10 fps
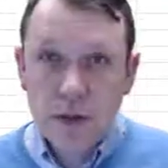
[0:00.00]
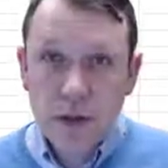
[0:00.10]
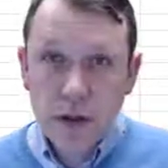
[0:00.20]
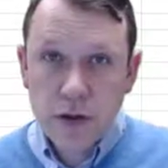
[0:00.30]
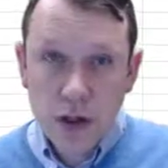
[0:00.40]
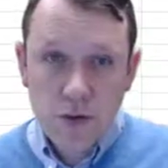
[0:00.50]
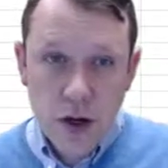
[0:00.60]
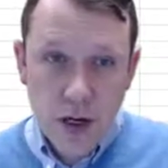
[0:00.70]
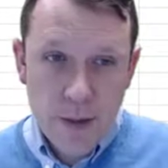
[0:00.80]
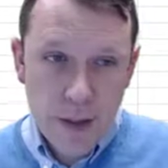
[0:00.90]
Okay, so there's all
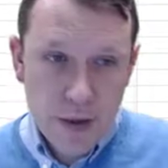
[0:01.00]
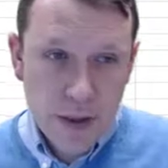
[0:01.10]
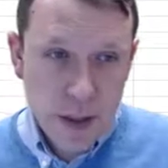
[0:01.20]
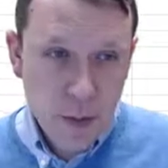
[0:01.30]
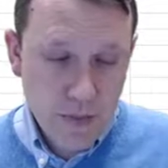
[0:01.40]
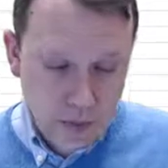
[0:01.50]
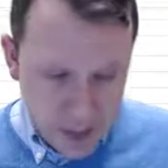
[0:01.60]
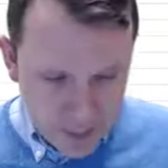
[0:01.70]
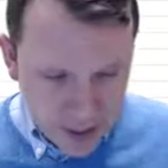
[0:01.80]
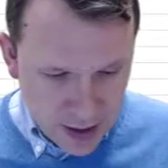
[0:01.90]
of our numbers that
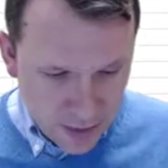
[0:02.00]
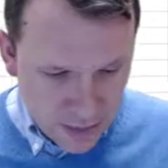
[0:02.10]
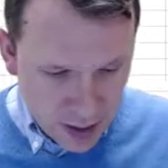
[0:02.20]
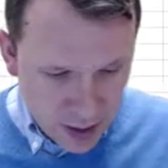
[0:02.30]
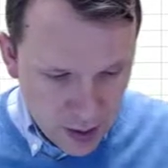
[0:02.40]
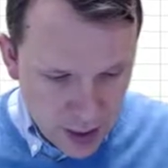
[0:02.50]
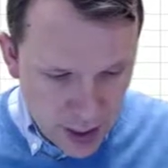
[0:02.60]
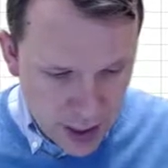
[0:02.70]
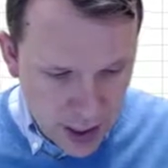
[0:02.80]
we've typed out there.